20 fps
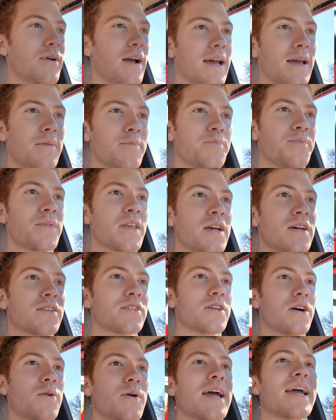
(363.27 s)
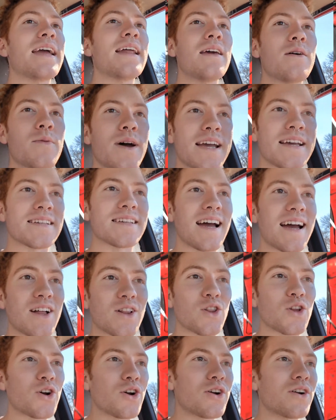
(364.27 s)
right? So anyways, I
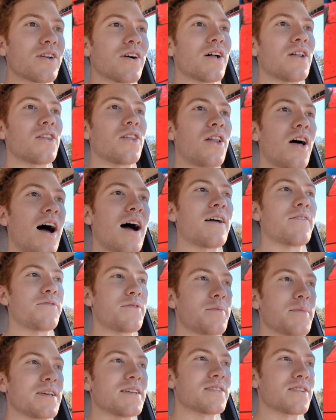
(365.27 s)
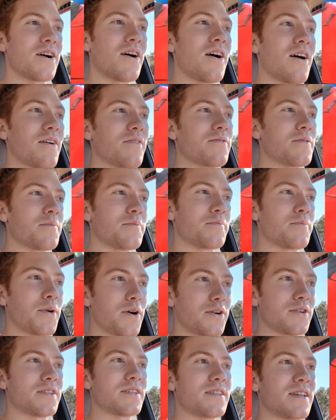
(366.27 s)
learned a lot from this car, from
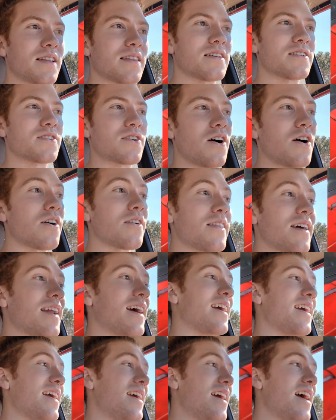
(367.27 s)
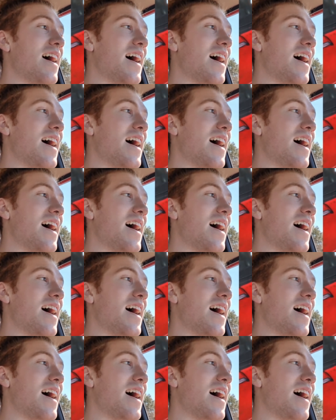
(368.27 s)
purchasing this car, that I